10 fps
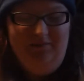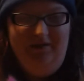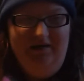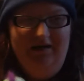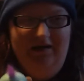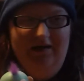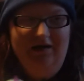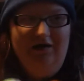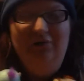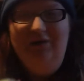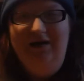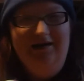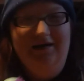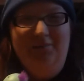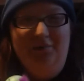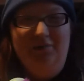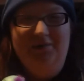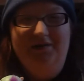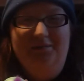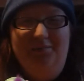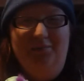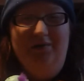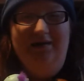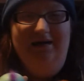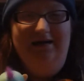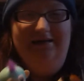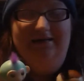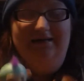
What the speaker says: But you can get bored with them pretty easily.